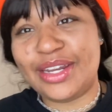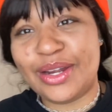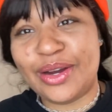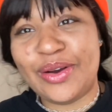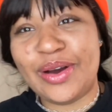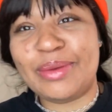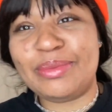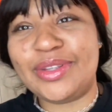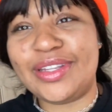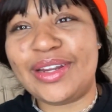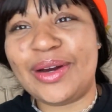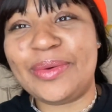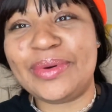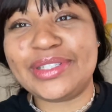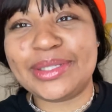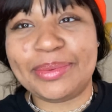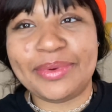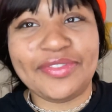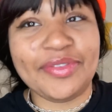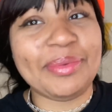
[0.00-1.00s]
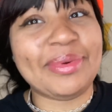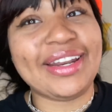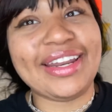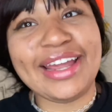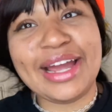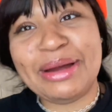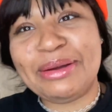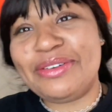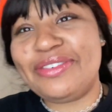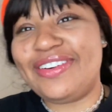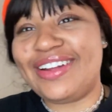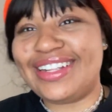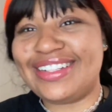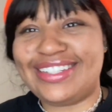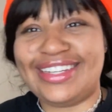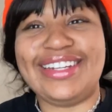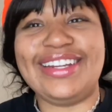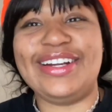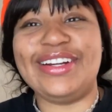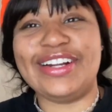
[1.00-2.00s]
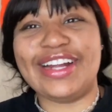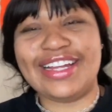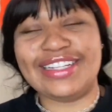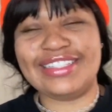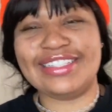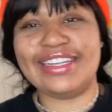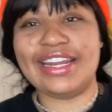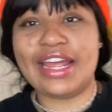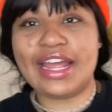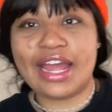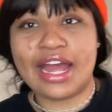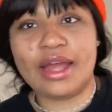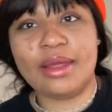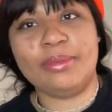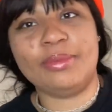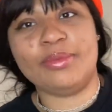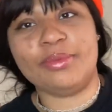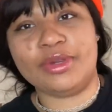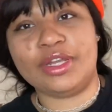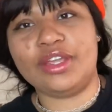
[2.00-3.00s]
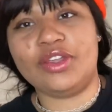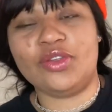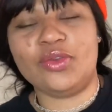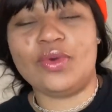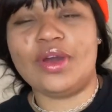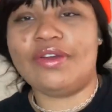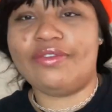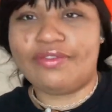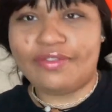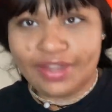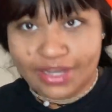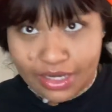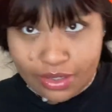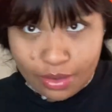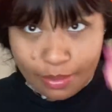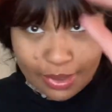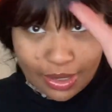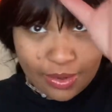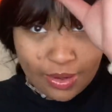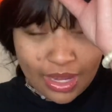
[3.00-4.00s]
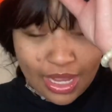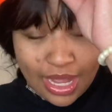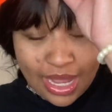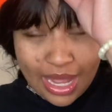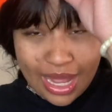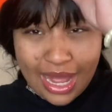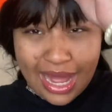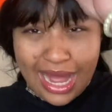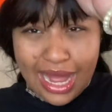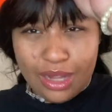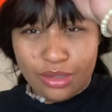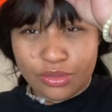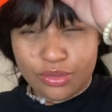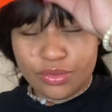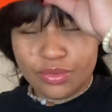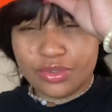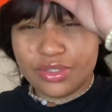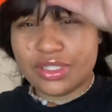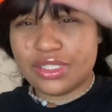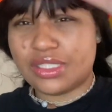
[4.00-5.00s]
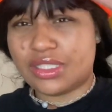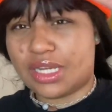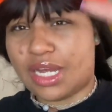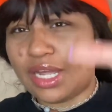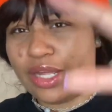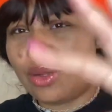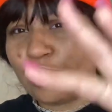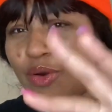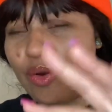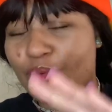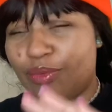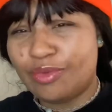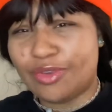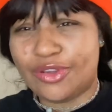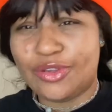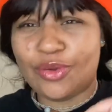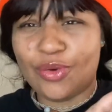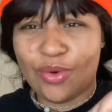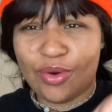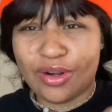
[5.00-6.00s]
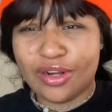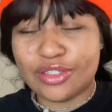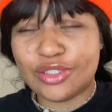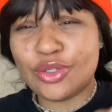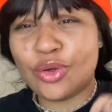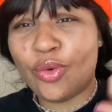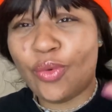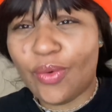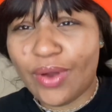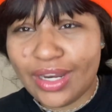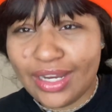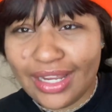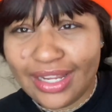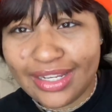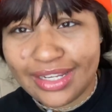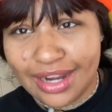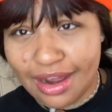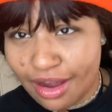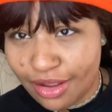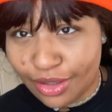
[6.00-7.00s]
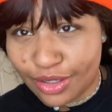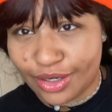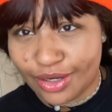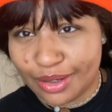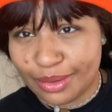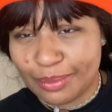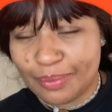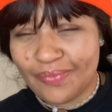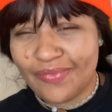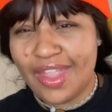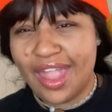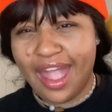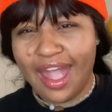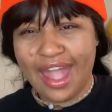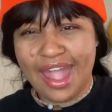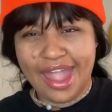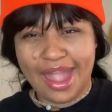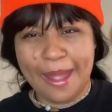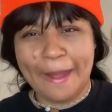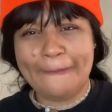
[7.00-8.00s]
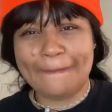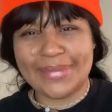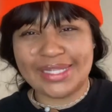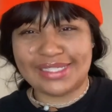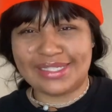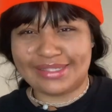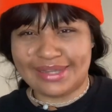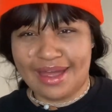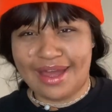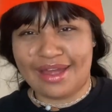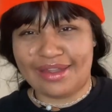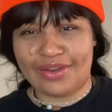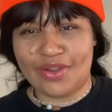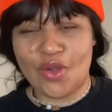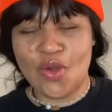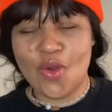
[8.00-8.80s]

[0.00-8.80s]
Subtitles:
What's up, everybody? I'm a Valentine here, and today I'm bringing you a video about how to style your $20 Amazon